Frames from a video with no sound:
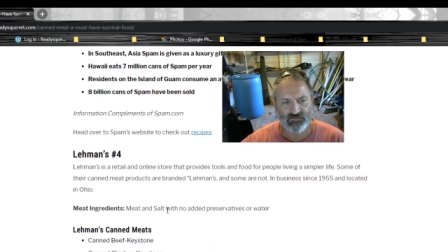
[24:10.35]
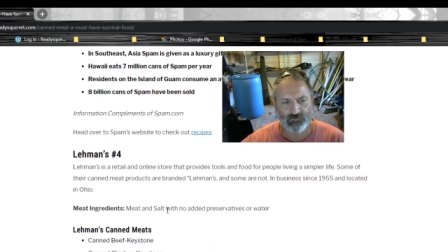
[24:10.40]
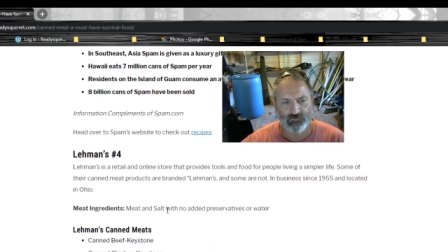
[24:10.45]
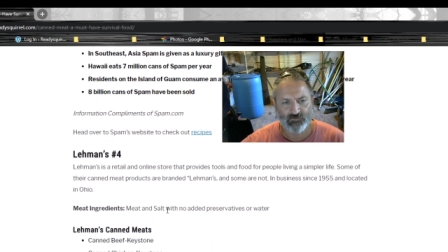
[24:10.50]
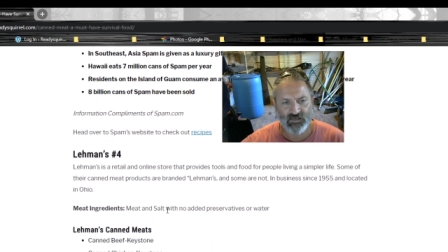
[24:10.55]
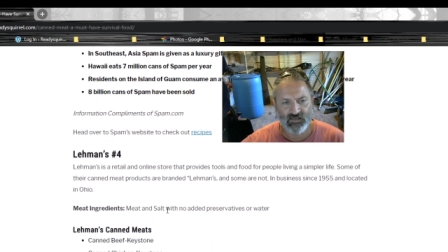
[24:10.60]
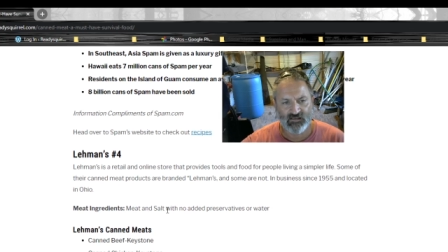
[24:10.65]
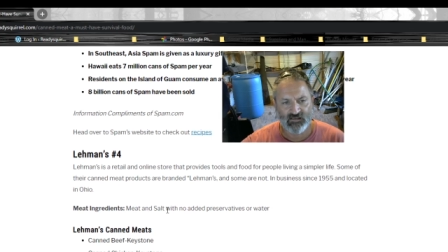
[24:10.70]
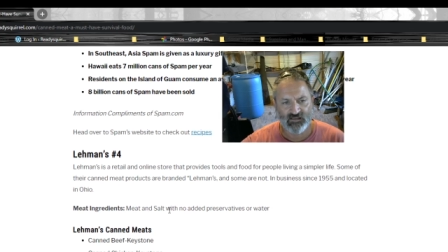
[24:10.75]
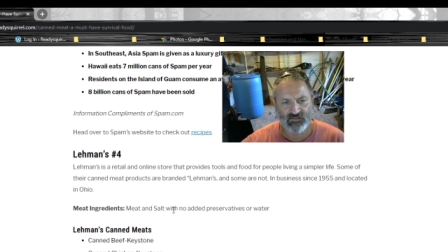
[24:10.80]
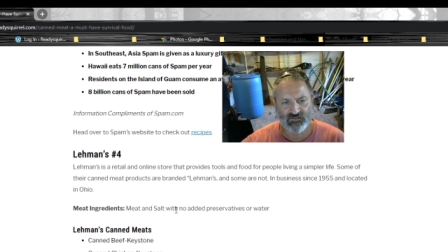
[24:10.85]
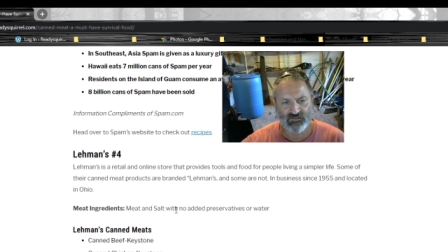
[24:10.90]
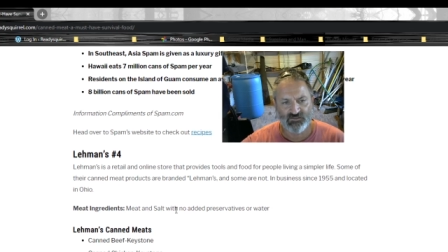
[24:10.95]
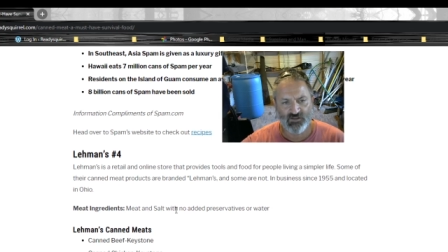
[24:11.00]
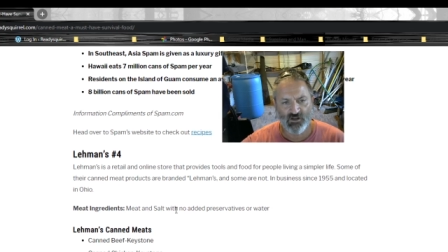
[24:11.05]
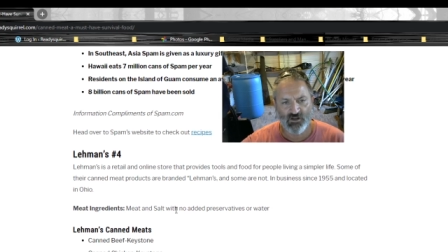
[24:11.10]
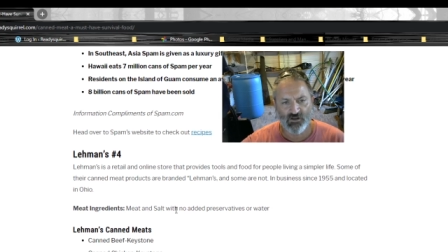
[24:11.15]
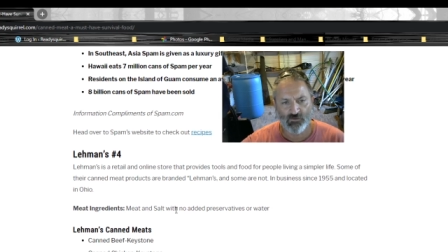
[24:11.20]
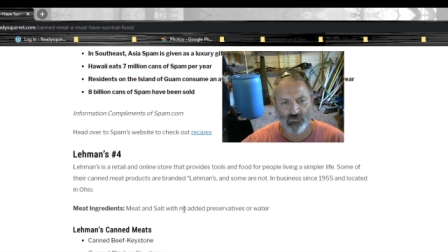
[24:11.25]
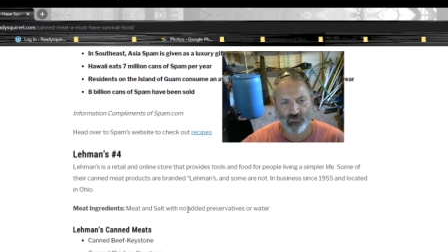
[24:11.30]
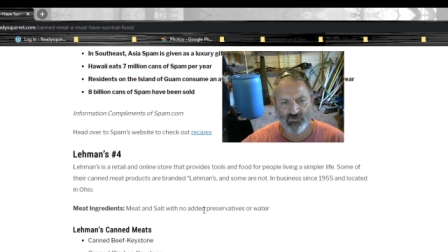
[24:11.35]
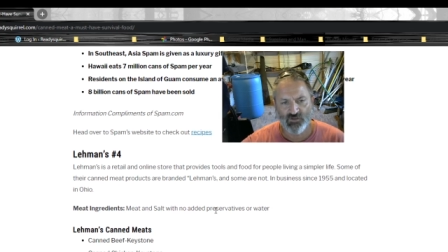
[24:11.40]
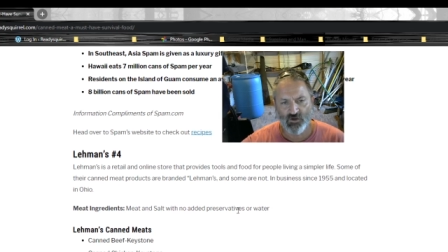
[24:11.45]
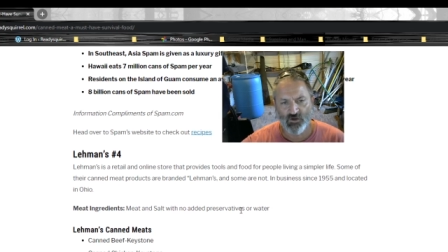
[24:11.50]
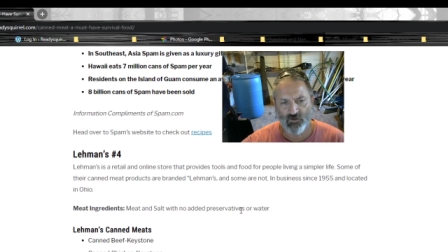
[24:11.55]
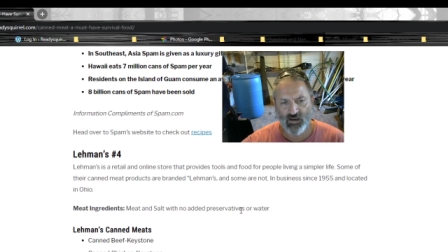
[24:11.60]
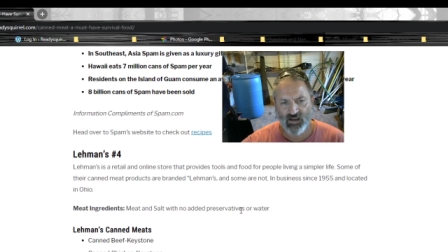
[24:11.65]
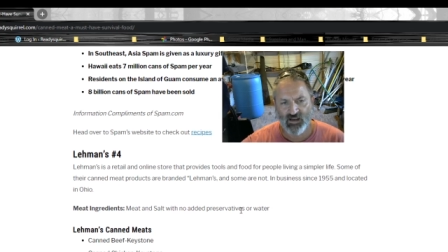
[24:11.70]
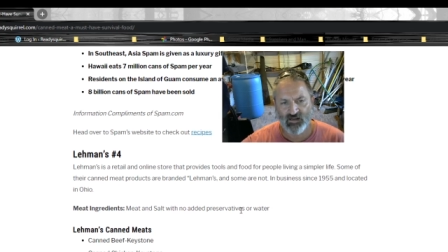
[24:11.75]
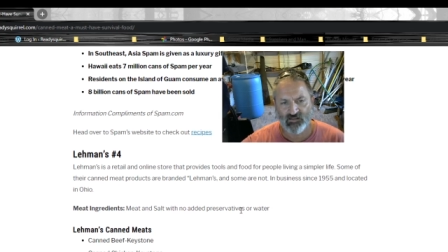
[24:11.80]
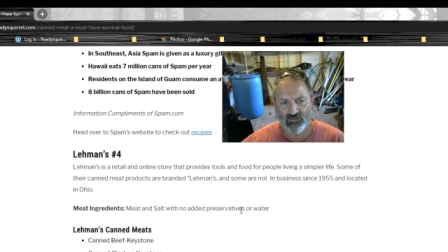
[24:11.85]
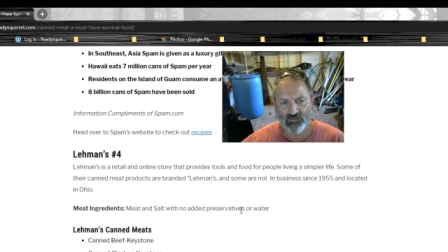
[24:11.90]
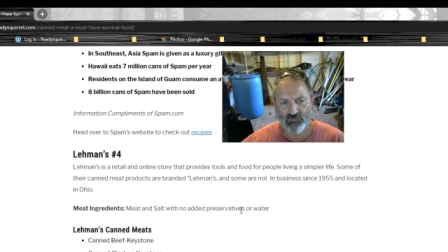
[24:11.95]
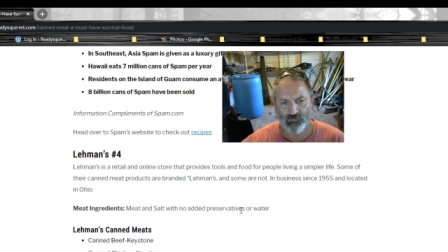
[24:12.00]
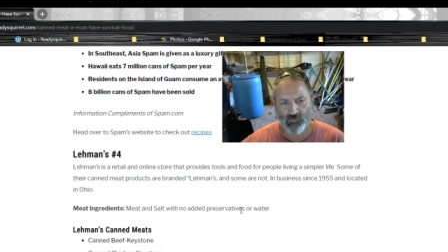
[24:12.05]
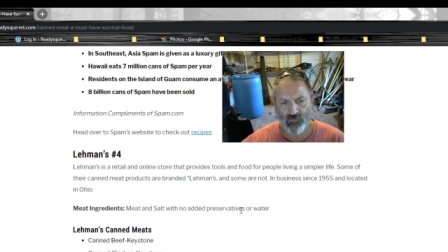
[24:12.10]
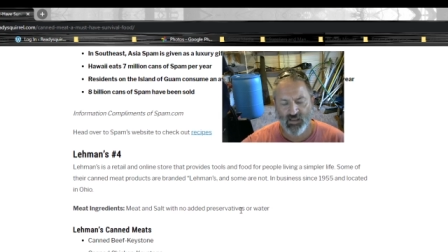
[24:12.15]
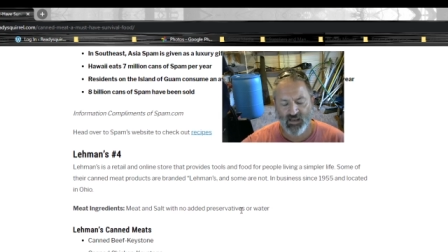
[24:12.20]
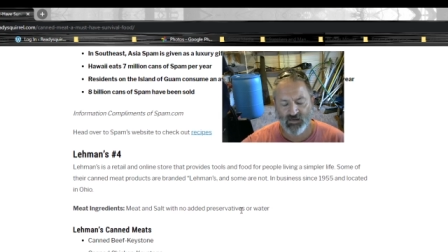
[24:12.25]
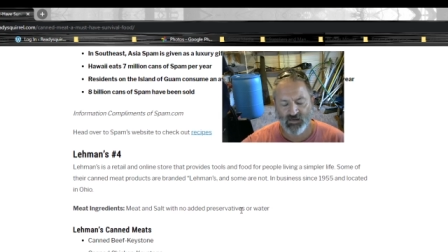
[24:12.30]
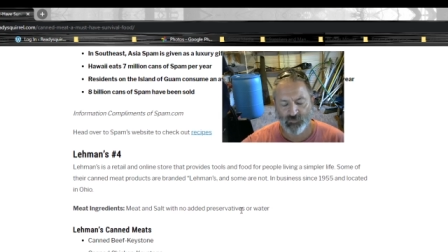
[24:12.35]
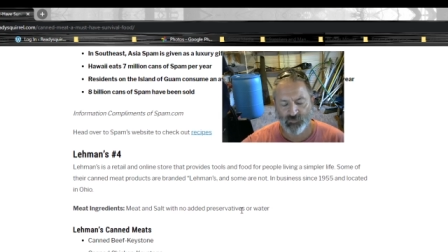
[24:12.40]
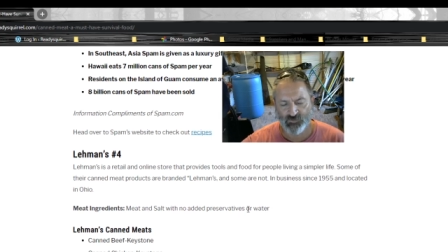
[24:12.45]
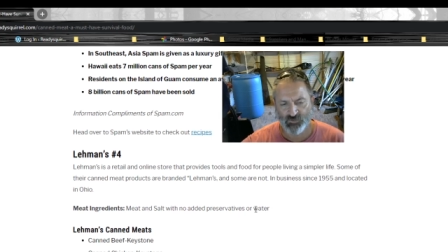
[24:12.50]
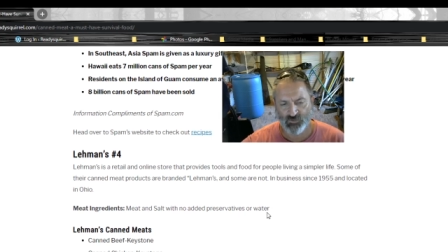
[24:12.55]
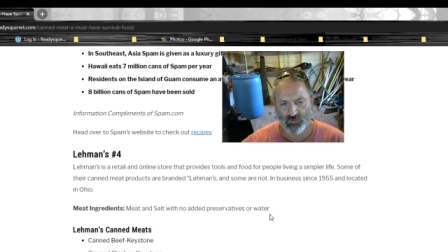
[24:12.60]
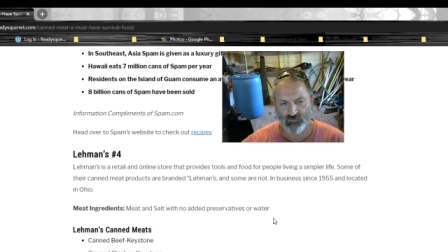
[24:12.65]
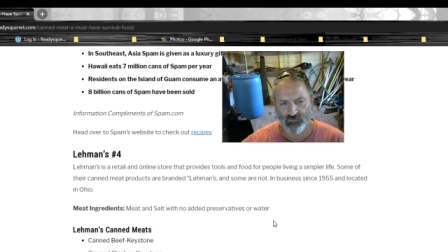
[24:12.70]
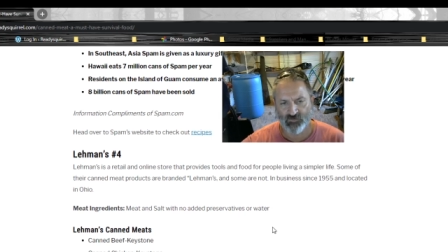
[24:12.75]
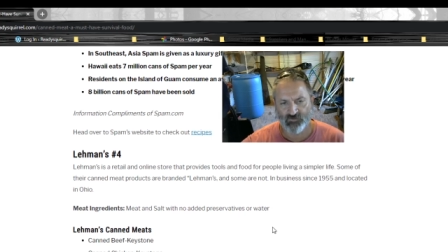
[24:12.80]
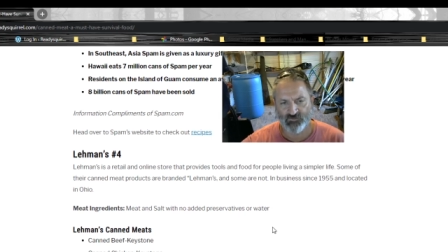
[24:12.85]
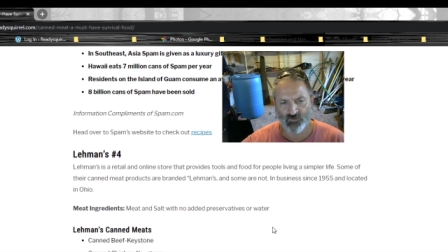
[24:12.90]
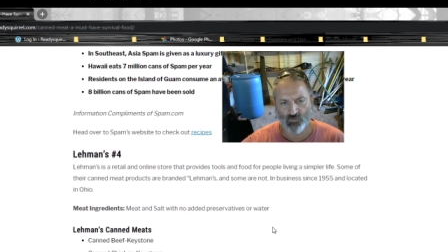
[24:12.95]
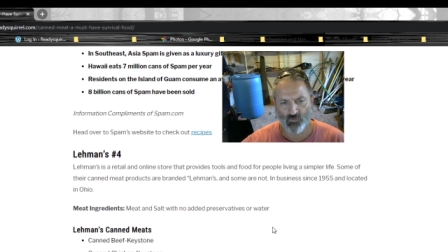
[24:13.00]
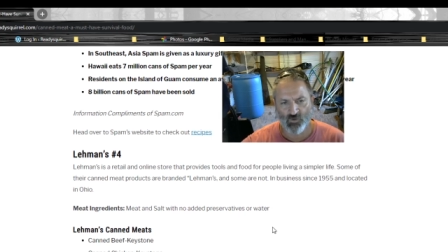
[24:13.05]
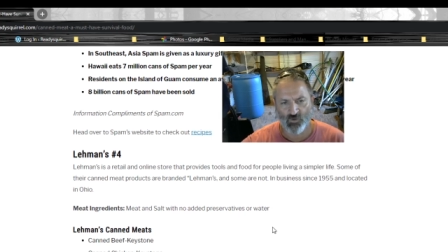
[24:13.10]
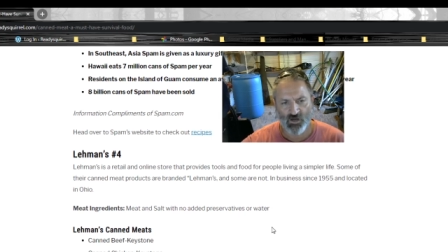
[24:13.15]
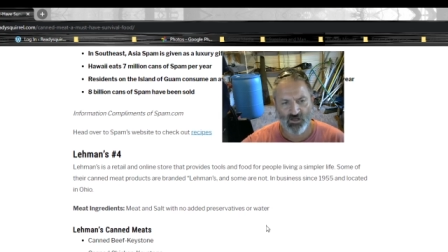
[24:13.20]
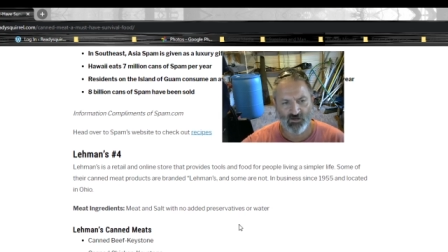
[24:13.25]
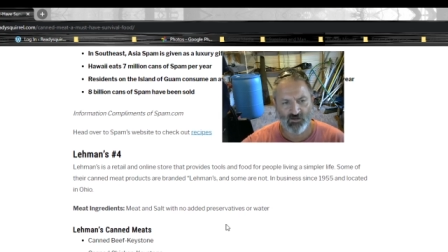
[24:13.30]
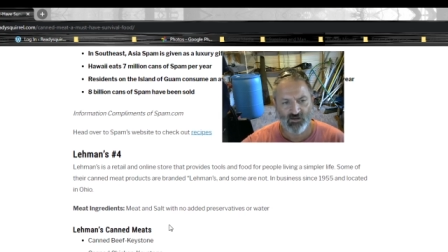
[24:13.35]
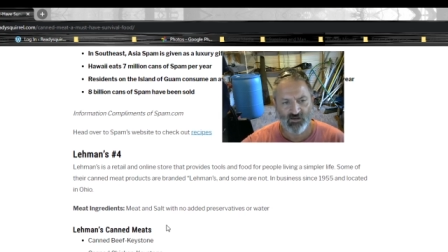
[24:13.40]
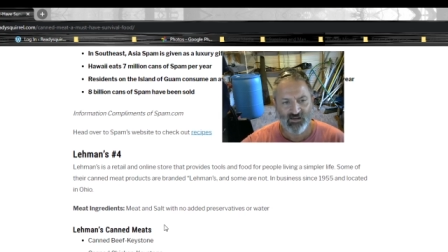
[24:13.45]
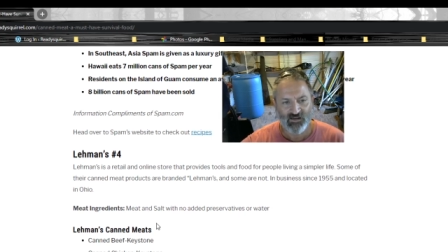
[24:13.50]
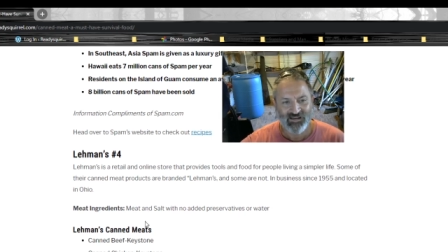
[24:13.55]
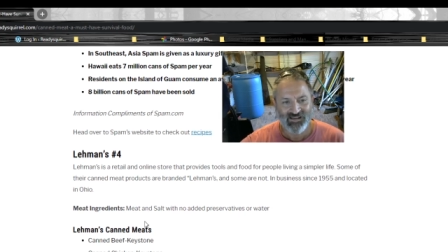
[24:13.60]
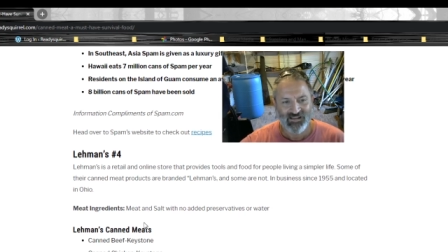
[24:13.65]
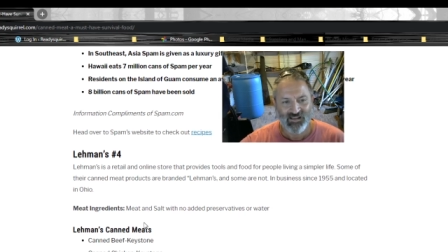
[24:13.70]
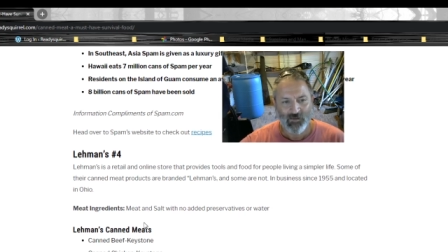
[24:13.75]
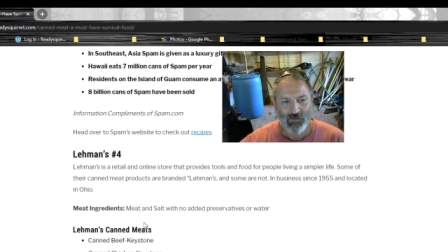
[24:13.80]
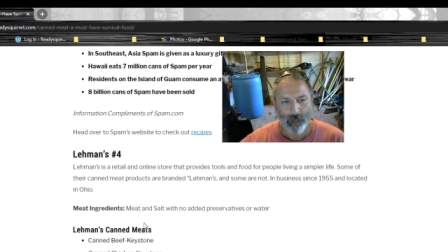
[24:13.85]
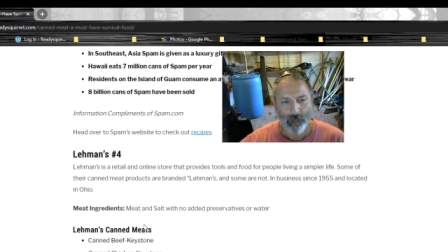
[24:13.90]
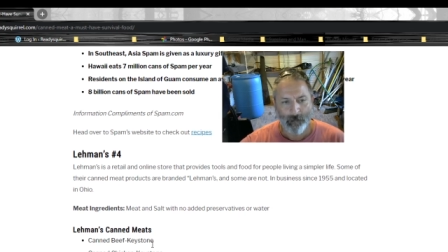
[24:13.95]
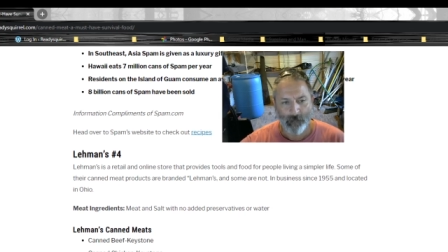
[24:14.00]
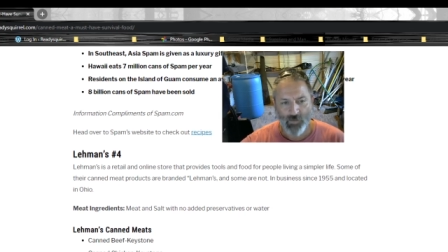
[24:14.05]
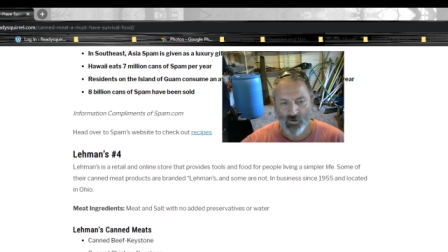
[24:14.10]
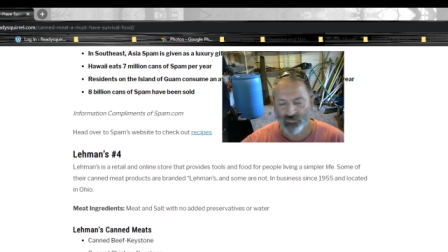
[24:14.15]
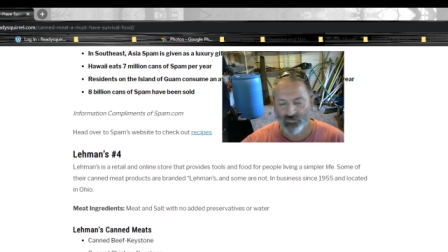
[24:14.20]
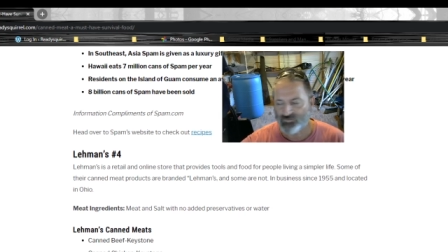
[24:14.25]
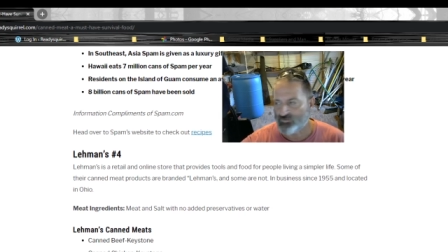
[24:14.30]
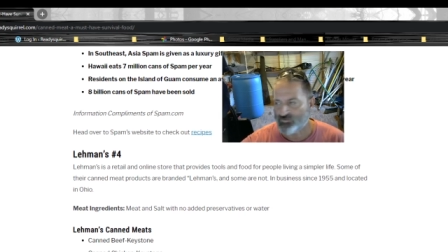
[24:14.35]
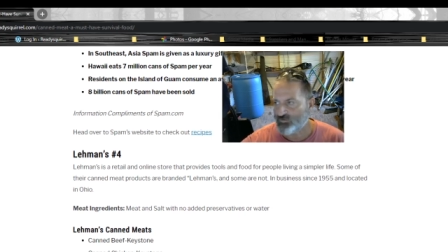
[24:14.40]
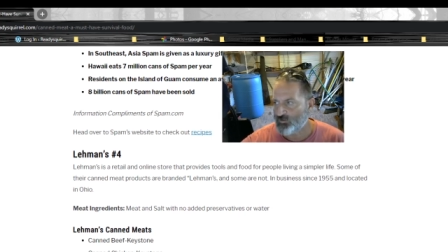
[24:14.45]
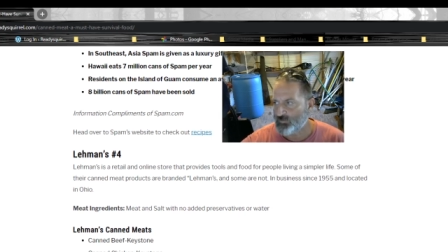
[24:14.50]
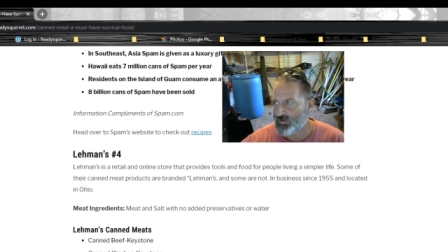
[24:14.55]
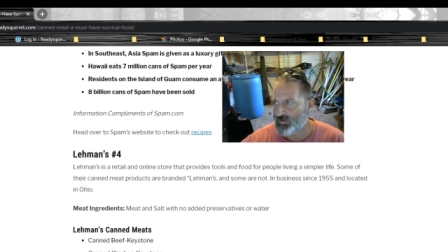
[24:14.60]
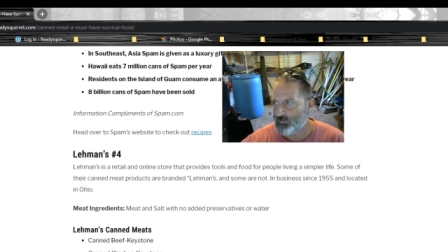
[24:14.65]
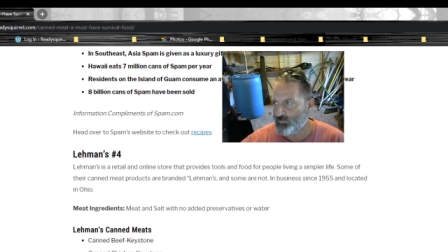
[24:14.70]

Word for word: meat and salt with no added added preservatives or water. Most of their meat